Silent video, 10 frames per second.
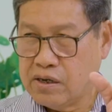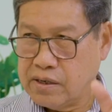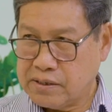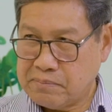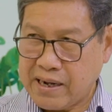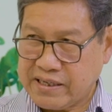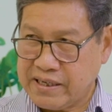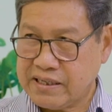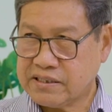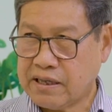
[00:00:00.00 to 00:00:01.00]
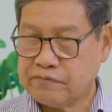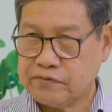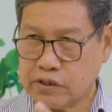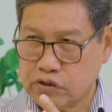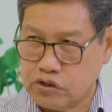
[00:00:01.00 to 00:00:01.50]
the market itself,
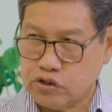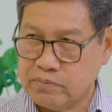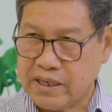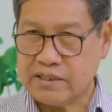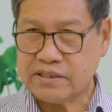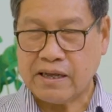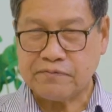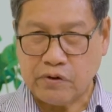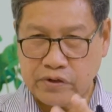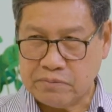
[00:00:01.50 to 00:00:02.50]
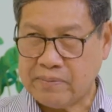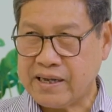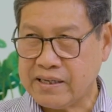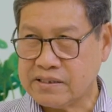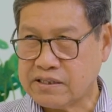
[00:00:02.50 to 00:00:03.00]
the consumer itself or the
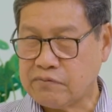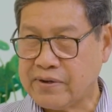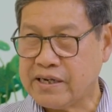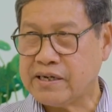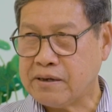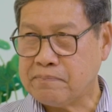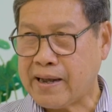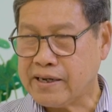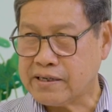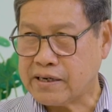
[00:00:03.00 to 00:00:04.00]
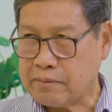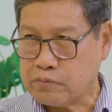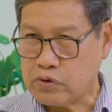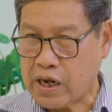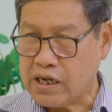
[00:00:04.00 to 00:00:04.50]
buyer itself, whether they are buying the right
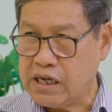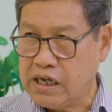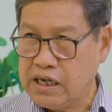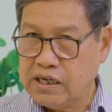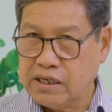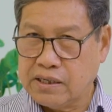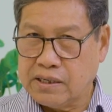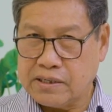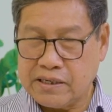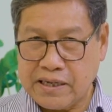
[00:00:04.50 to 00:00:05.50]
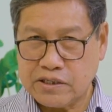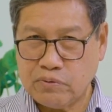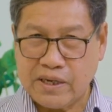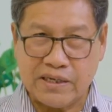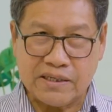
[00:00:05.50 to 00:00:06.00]
product. The next
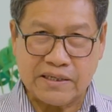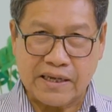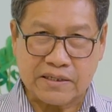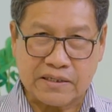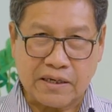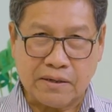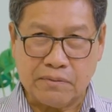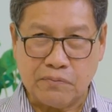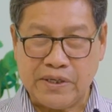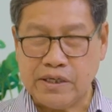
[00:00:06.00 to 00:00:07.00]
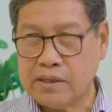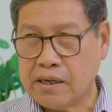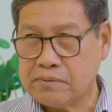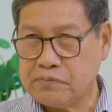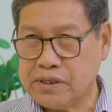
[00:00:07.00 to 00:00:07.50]
one is that
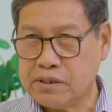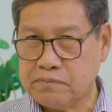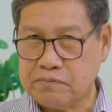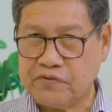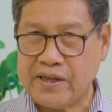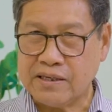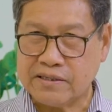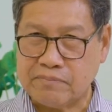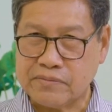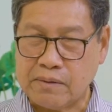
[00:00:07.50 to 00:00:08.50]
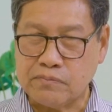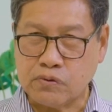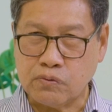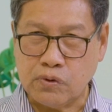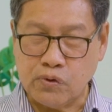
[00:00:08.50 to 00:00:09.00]
we fail sometimes
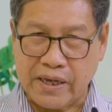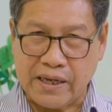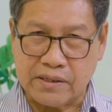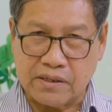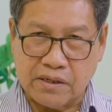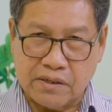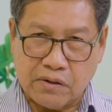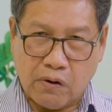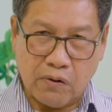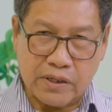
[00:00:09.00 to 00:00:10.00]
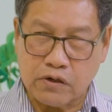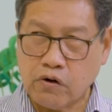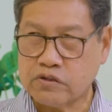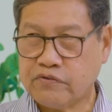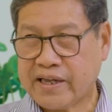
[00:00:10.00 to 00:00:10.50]
to look at all the
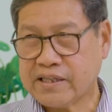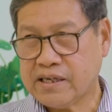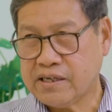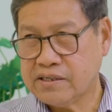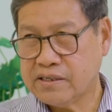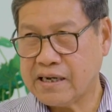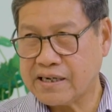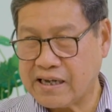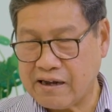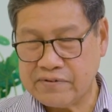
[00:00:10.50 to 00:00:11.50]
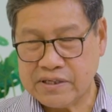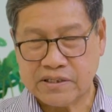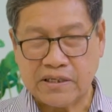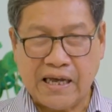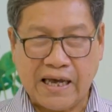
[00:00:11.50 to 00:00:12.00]
cost factor that
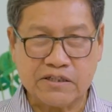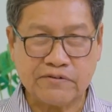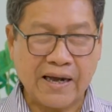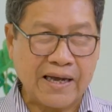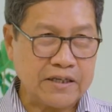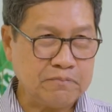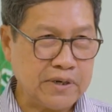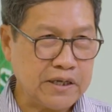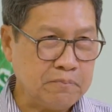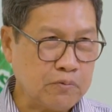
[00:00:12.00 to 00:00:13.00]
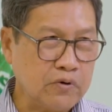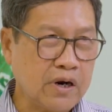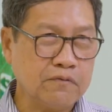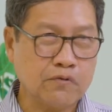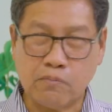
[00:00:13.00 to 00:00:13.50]
covers as far as bringing
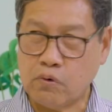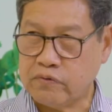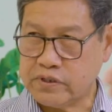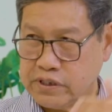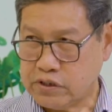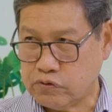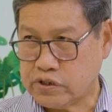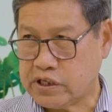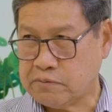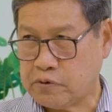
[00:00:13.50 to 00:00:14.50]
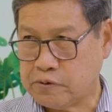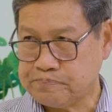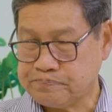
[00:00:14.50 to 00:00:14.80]
product from overseas to Singapore.